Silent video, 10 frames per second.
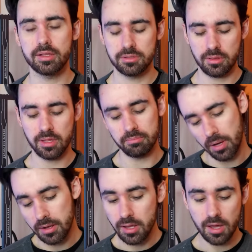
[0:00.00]
to the thing.
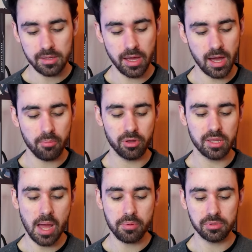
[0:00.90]
But yeah, I'm really
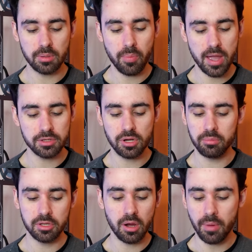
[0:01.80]
happy with the paint job.
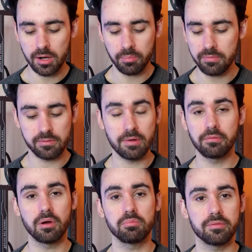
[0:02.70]
It might not be for
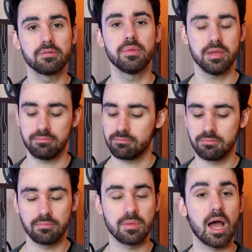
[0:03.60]
everyone, but for me,
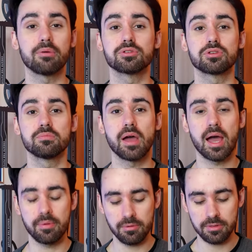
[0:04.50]
I was super
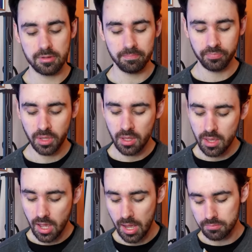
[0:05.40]
happy with
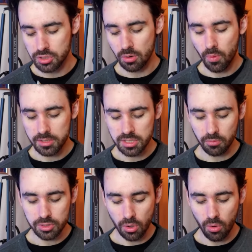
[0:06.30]
it. So once it
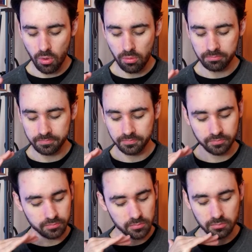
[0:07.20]
was all
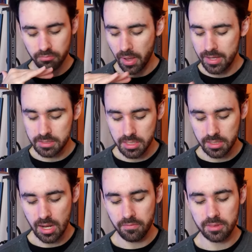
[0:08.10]

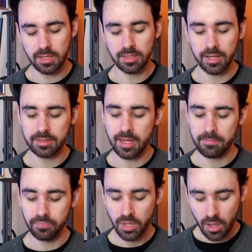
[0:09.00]
painted, everything like
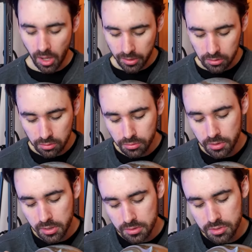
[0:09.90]
that, I glued
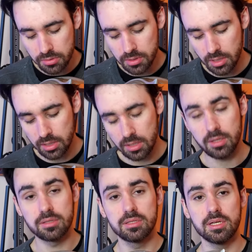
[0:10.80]
in the
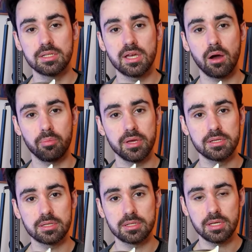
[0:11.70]
detail
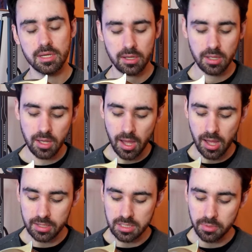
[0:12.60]
pieces here.
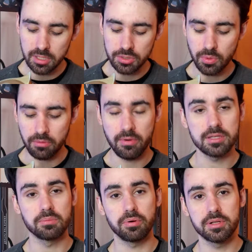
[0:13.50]
Some of these were
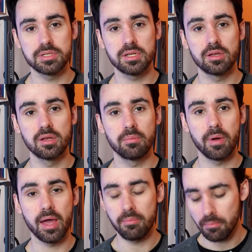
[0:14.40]
resin printed
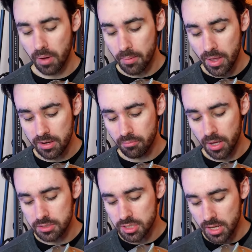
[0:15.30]
by a mate of
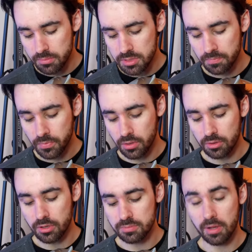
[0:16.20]
mine, James, who
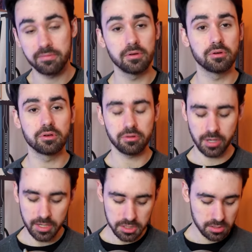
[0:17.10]
goes by Feel Good
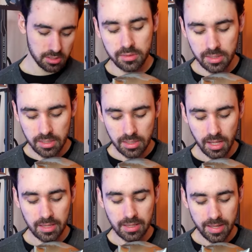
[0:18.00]
Creations. The
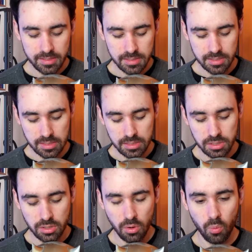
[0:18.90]

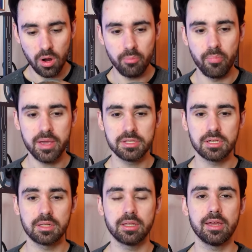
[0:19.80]
lenses were
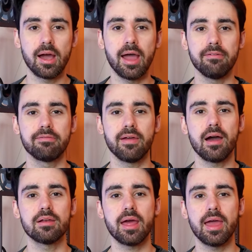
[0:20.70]
basically, I
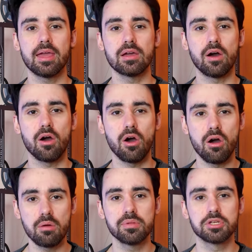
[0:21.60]
found a
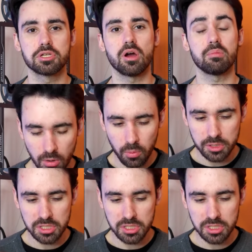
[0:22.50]
hobby shop which